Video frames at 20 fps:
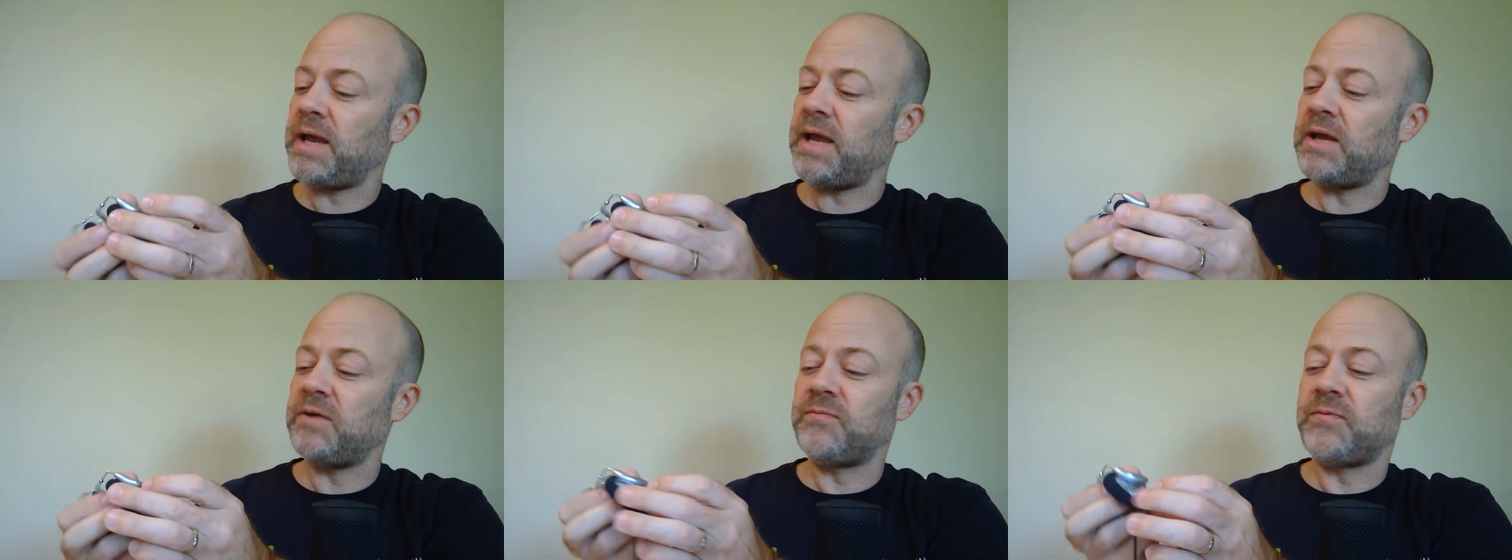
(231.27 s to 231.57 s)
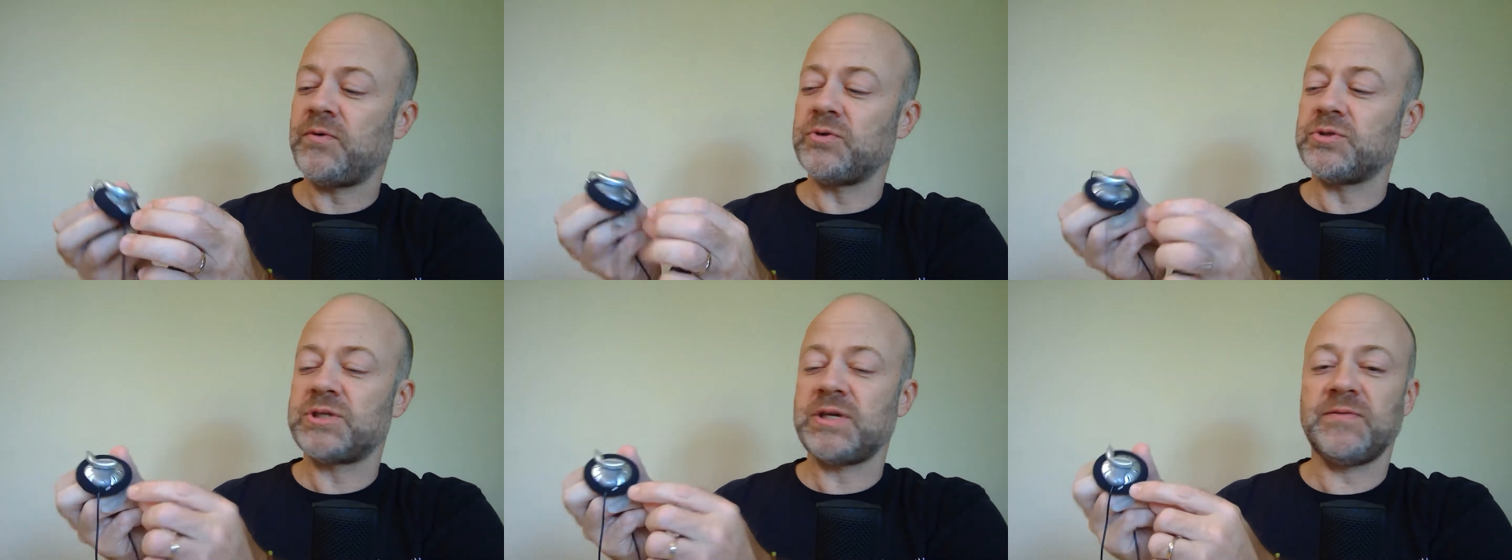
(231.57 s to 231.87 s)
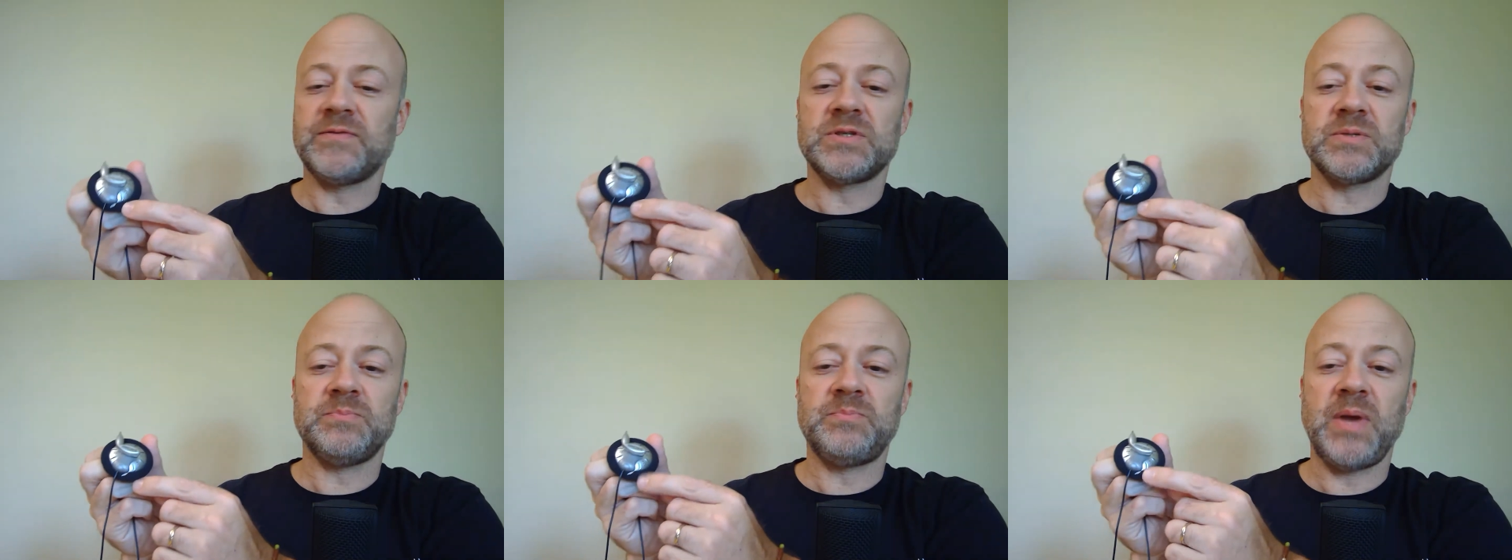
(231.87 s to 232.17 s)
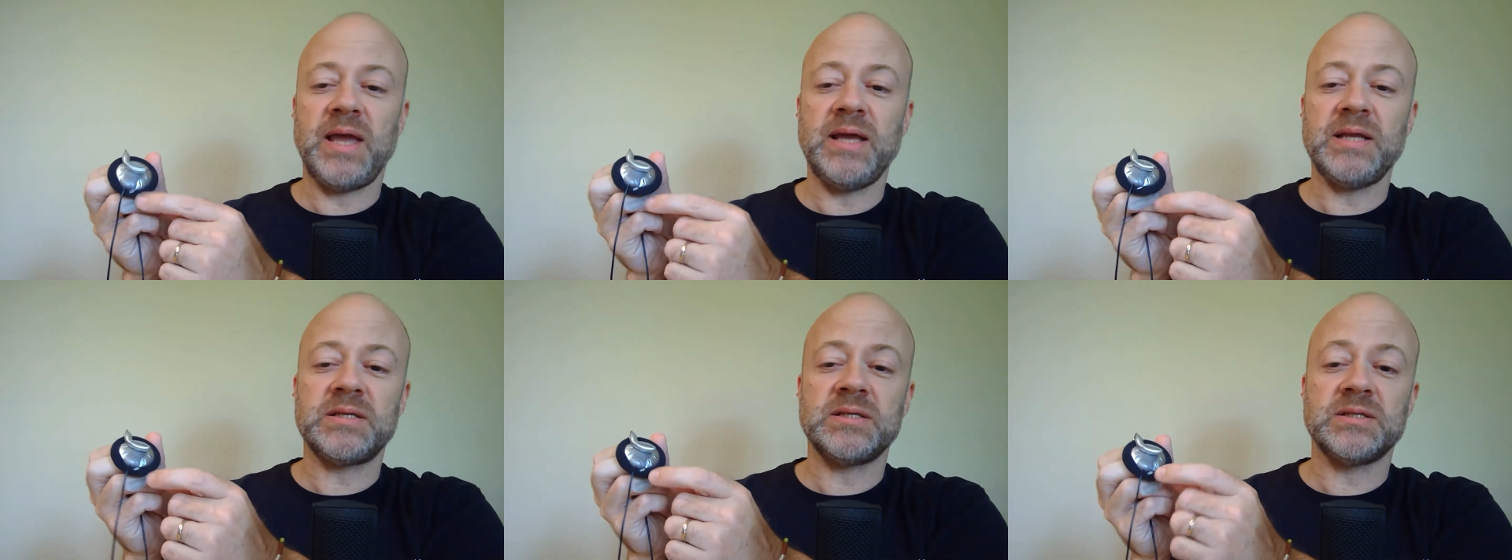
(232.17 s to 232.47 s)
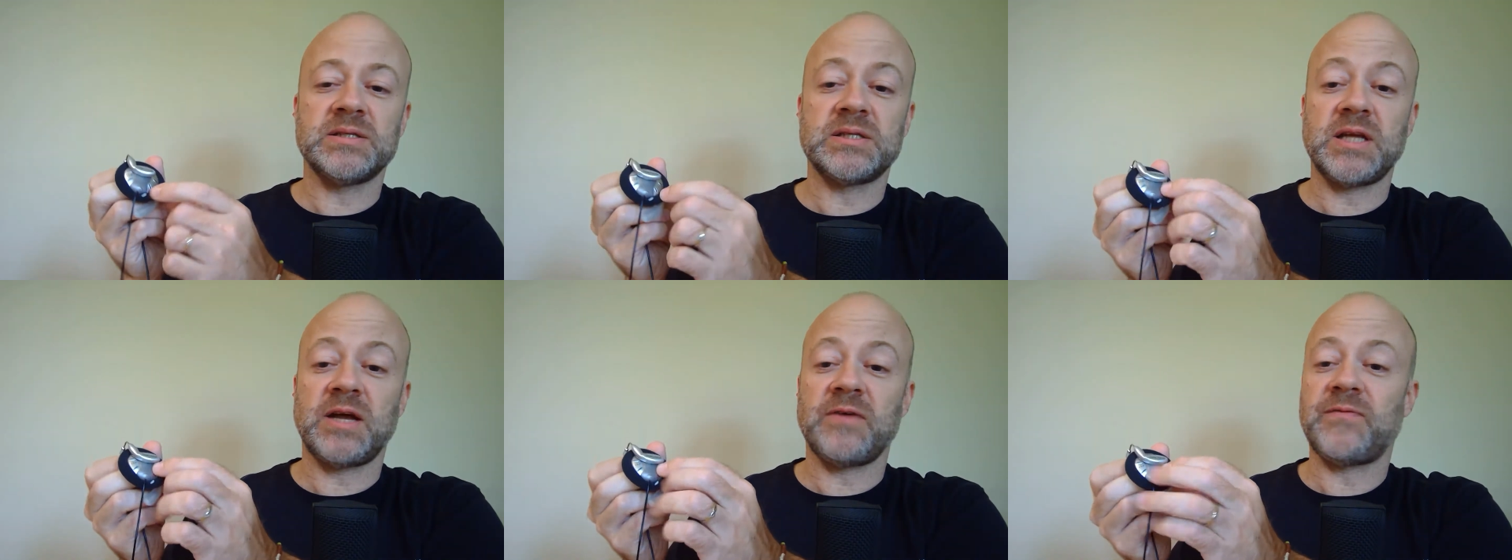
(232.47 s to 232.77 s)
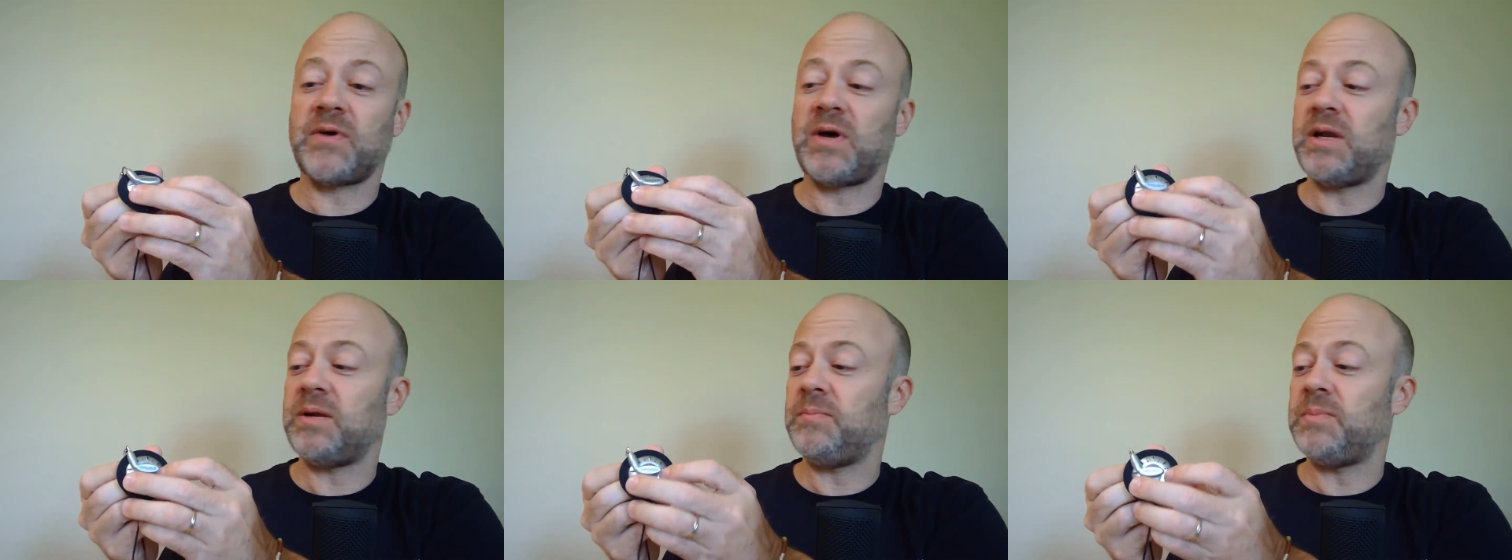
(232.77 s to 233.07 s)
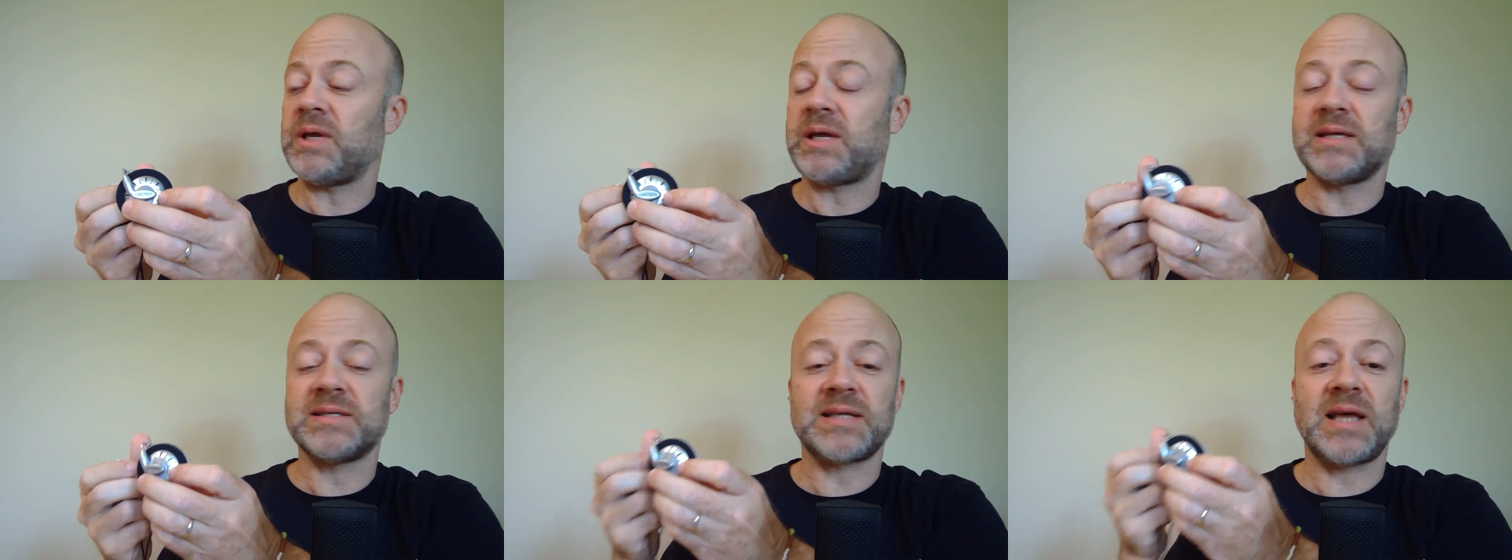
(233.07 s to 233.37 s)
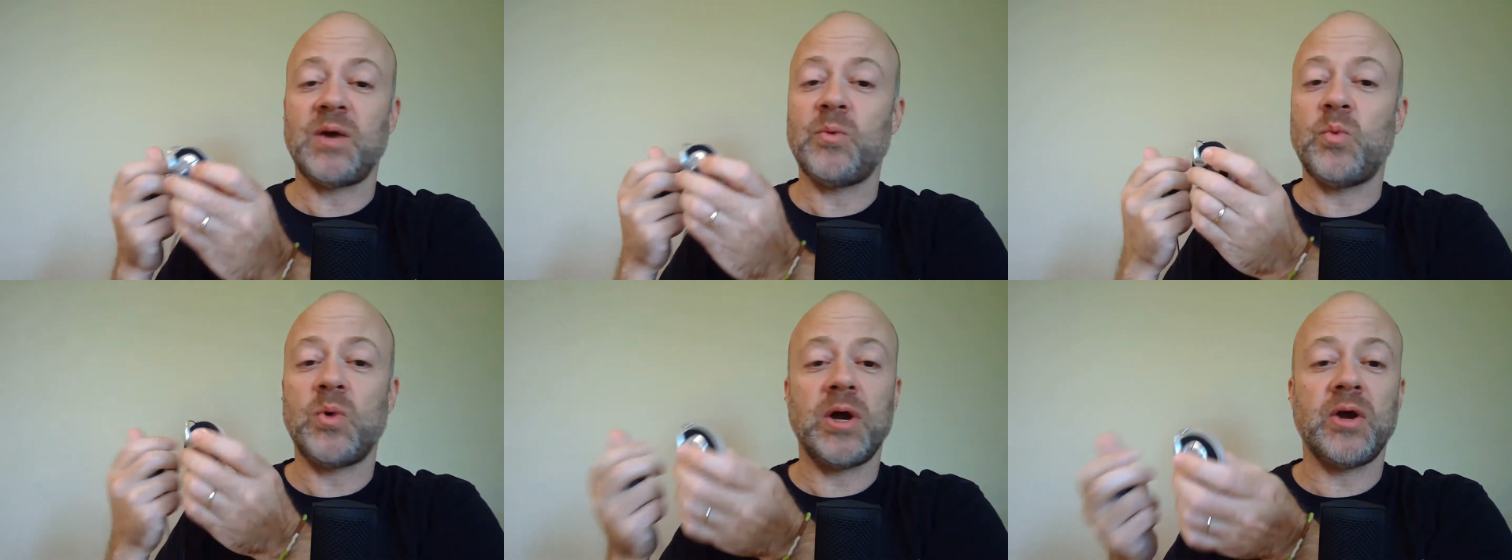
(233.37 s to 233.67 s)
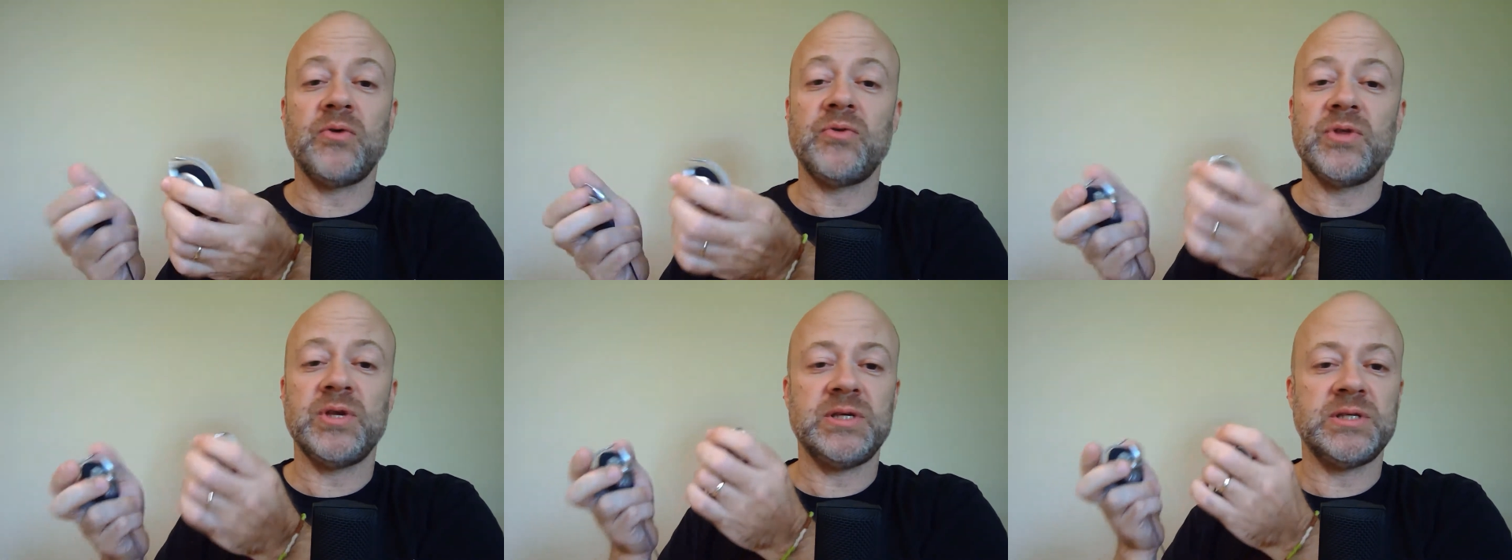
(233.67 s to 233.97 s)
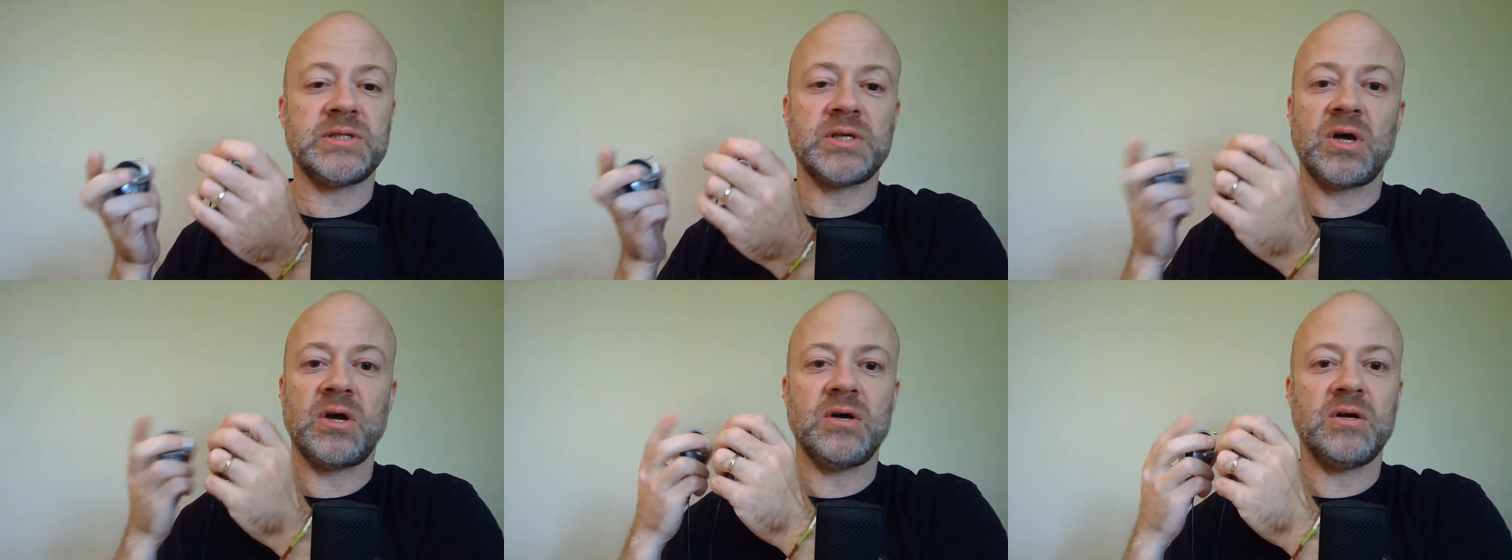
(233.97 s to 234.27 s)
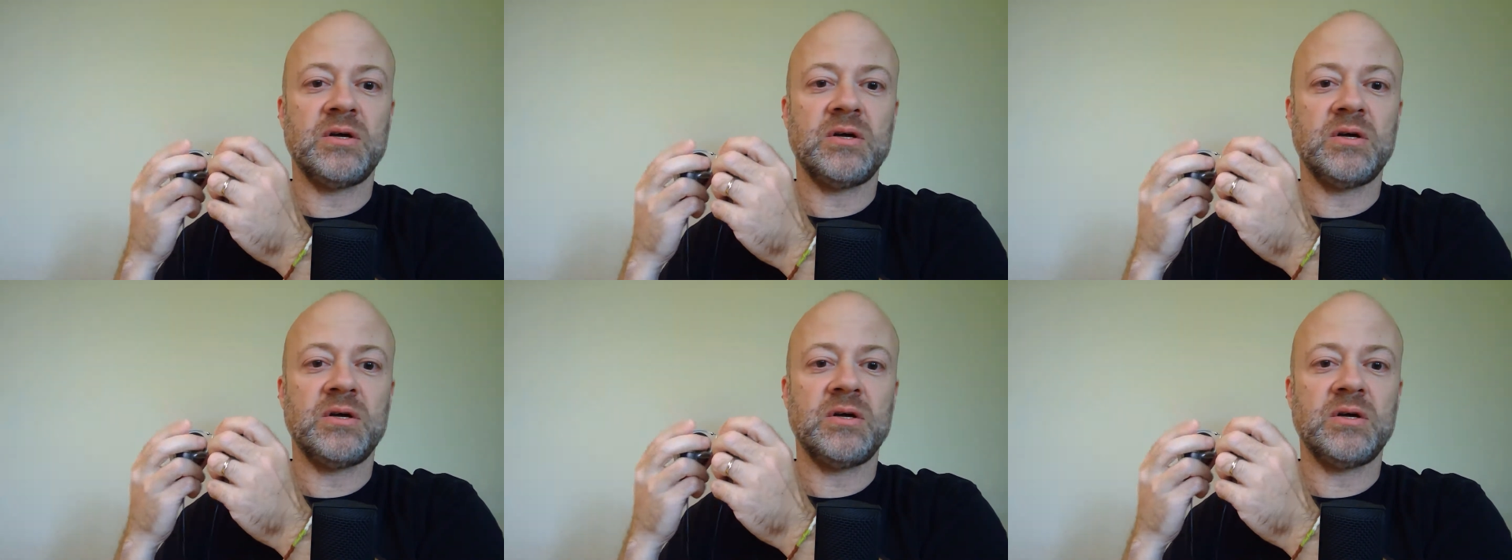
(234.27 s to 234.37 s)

headphones have some paint and stuff on them because I wear these